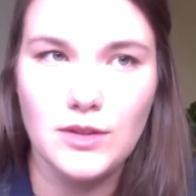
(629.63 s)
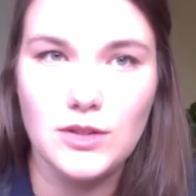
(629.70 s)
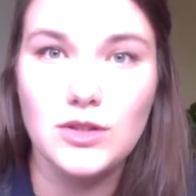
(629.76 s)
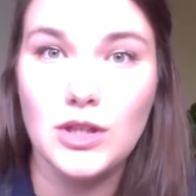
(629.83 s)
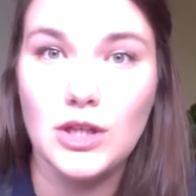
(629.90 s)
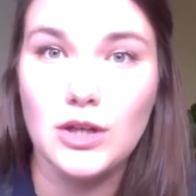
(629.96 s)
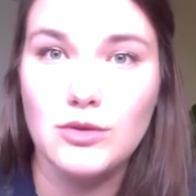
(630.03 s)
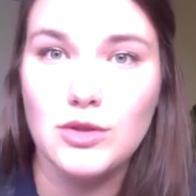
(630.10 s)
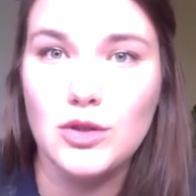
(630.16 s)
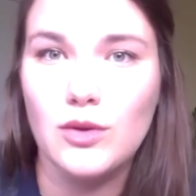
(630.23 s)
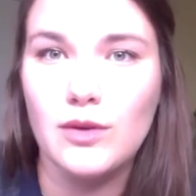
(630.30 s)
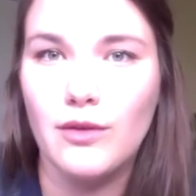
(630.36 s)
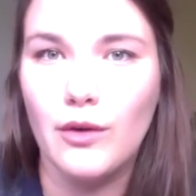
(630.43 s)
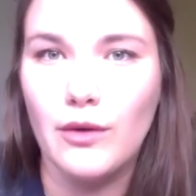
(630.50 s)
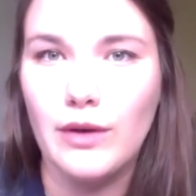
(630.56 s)
do
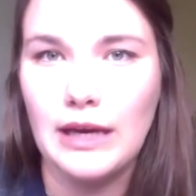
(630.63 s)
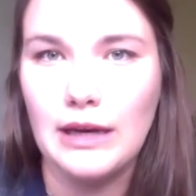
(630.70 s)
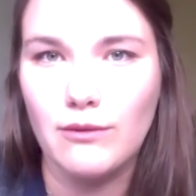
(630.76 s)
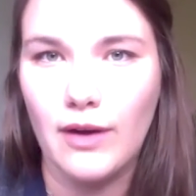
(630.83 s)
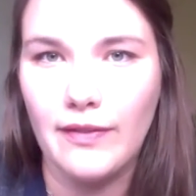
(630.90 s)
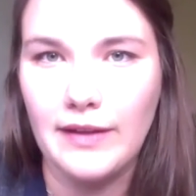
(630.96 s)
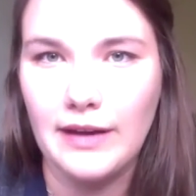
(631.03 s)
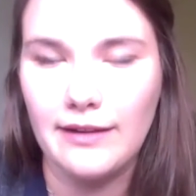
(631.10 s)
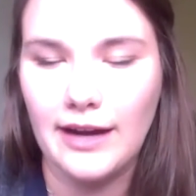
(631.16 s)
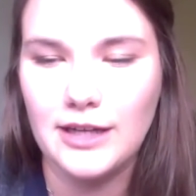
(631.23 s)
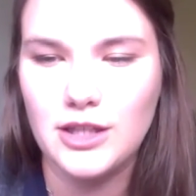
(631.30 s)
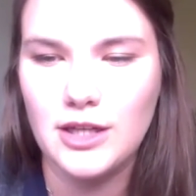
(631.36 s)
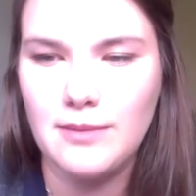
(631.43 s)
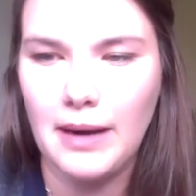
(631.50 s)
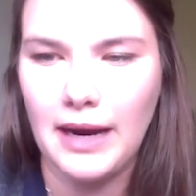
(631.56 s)
the voting and run the
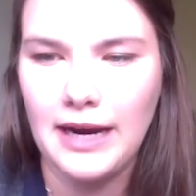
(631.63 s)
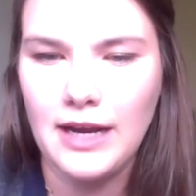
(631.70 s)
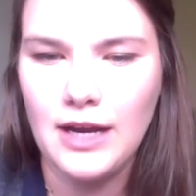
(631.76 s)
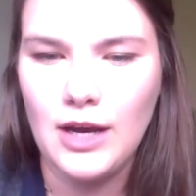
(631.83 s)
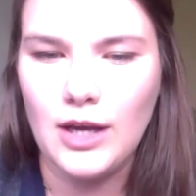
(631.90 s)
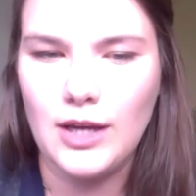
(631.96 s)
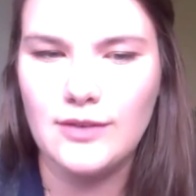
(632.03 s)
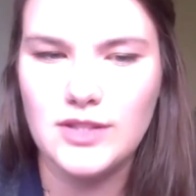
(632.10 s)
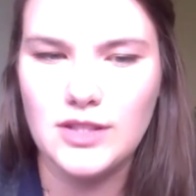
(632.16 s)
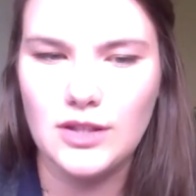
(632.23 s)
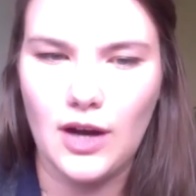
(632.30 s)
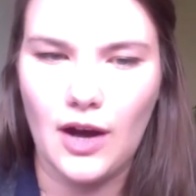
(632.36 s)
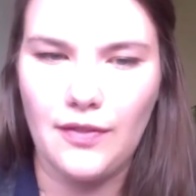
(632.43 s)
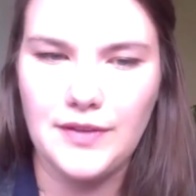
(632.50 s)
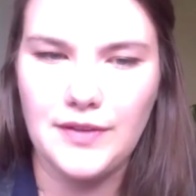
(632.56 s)
election, but you've still
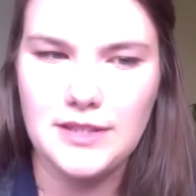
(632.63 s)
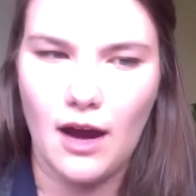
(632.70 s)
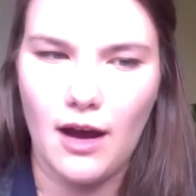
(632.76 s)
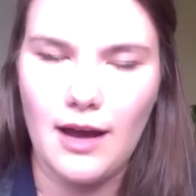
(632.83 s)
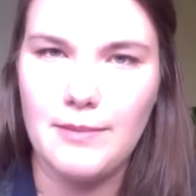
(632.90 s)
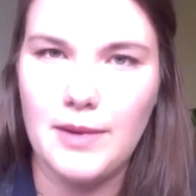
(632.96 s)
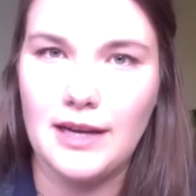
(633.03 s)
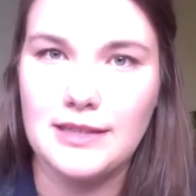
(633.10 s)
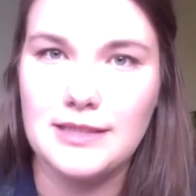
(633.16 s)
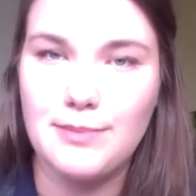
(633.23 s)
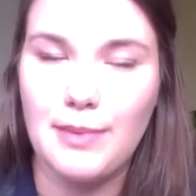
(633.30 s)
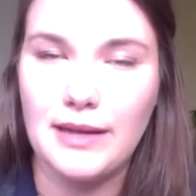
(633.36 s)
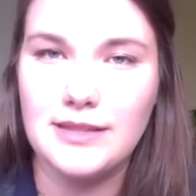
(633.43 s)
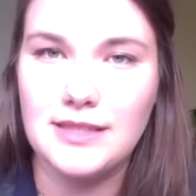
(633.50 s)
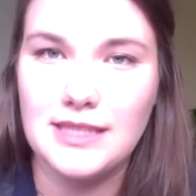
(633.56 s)
got the time and
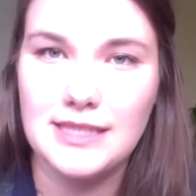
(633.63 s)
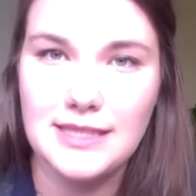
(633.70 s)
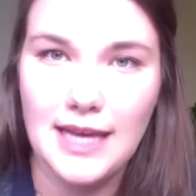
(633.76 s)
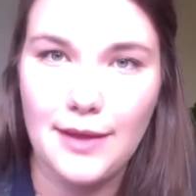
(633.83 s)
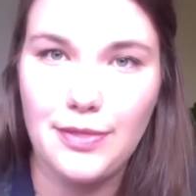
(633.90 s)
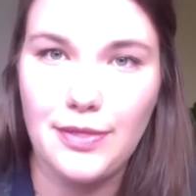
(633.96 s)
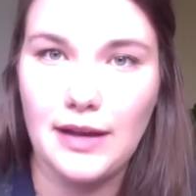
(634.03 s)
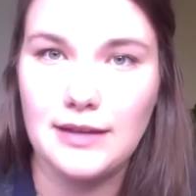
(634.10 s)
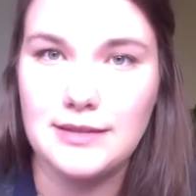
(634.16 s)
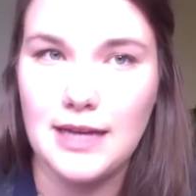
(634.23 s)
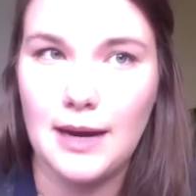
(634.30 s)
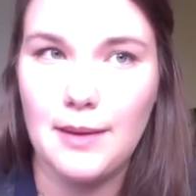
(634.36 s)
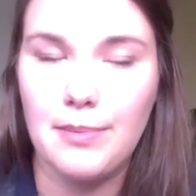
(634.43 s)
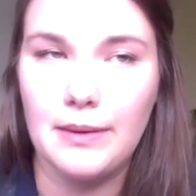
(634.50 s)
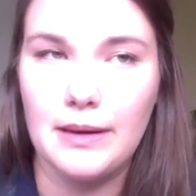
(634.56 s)
expense to set things
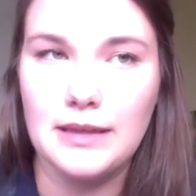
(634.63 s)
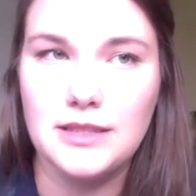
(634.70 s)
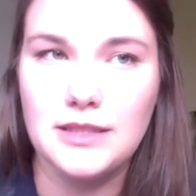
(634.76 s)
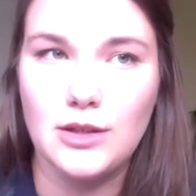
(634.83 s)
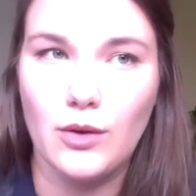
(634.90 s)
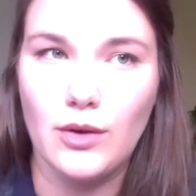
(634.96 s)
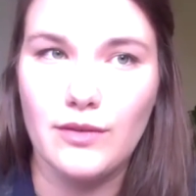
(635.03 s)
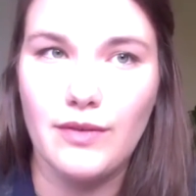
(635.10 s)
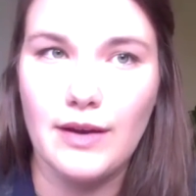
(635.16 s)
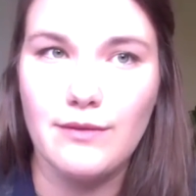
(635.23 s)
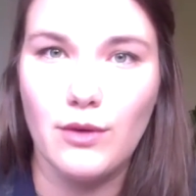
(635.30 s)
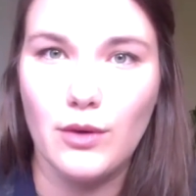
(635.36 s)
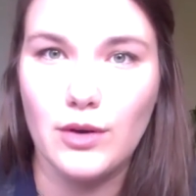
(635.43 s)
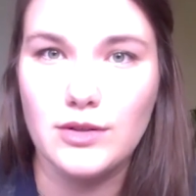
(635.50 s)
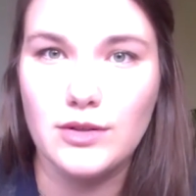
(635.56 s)
up to notify
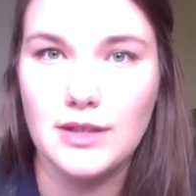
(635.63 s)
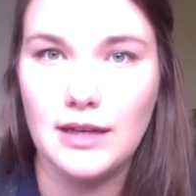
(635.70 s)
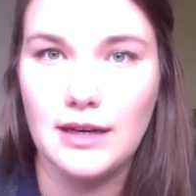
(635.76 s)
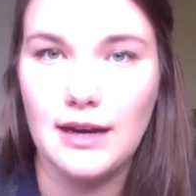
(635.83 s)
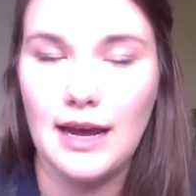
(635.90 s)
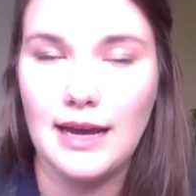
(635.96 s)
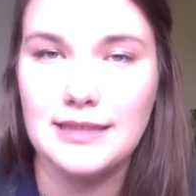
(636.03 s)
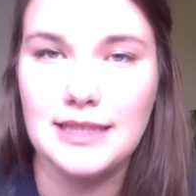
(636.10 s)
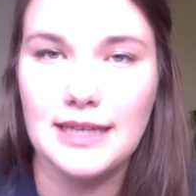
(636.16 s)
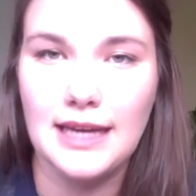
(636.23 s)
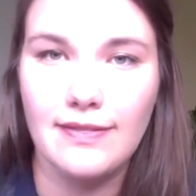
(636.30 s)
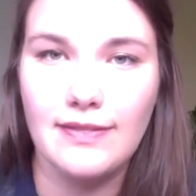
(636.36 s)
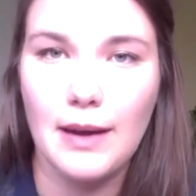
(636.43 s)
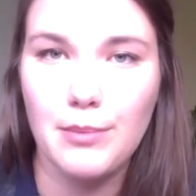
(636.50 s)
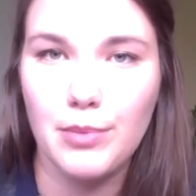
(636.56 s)
voters and to
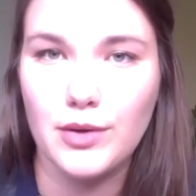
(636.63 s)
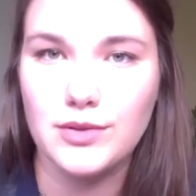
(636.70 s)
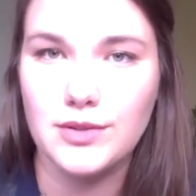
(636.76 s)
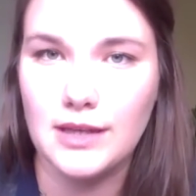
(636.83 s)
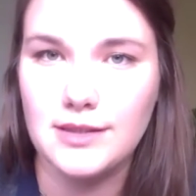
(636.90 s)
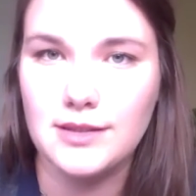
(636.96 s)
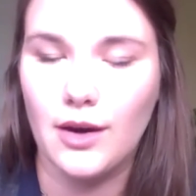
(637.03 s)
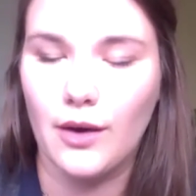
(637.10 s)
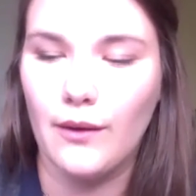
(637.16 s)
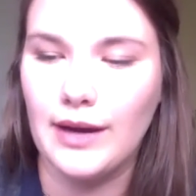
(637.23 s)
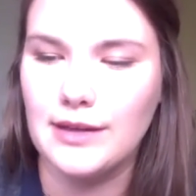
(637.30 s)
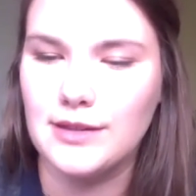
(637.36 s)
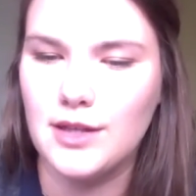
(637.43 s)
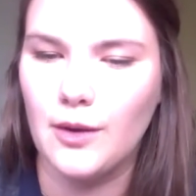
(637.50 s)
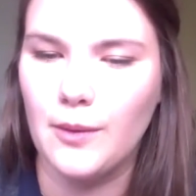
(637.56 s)
get that process
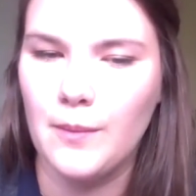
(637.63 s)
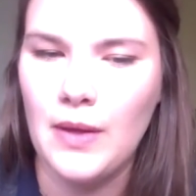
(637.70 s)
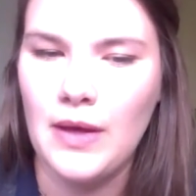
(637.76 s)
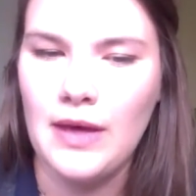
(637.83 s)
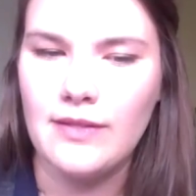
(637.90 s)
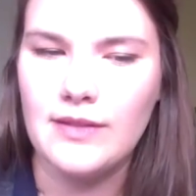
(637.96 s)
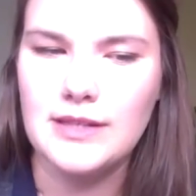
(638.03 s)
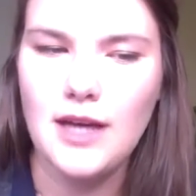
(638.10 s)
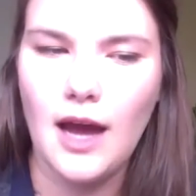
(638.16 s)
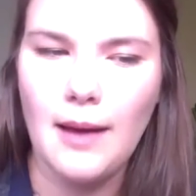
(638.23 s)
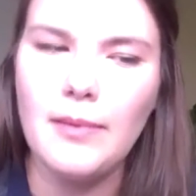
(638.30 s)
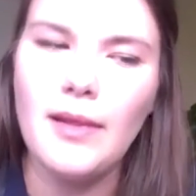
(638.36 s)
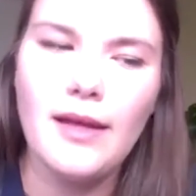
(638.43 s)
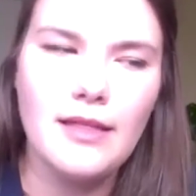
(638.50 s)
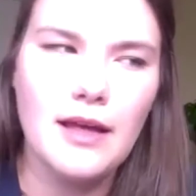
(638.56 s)
going. So the
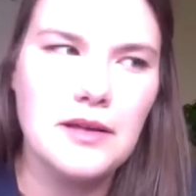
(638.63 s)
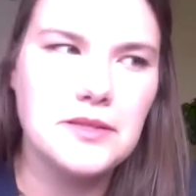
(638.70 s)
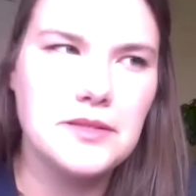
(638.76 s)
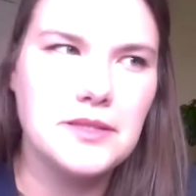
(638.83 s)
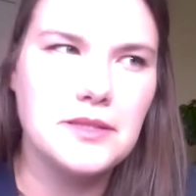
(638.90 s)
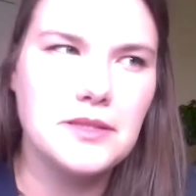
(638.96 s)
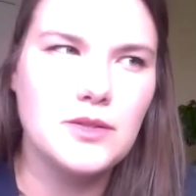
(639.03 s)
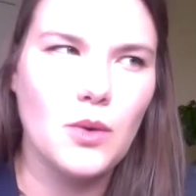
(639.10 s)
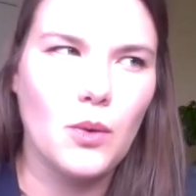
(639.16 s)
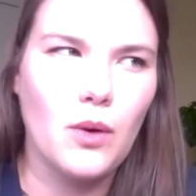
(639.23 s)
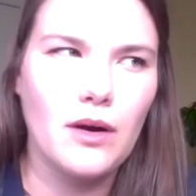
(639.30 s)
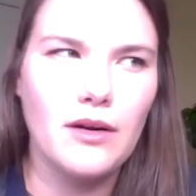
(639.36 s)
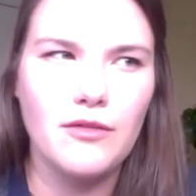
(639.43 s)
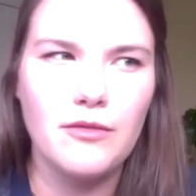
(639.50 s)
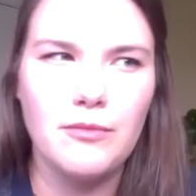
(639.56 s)
timeline that's
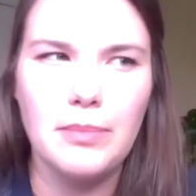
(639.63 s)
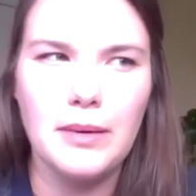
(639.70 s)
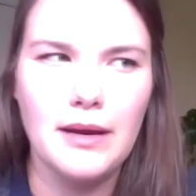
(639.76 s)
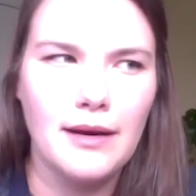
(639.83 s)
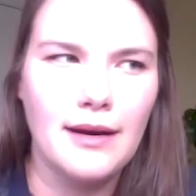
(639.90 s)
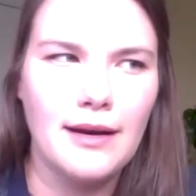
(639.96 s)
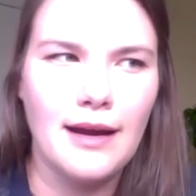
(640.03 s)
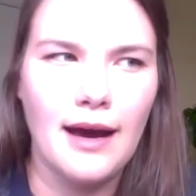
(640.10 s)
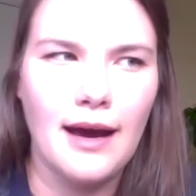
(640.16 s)
sort of been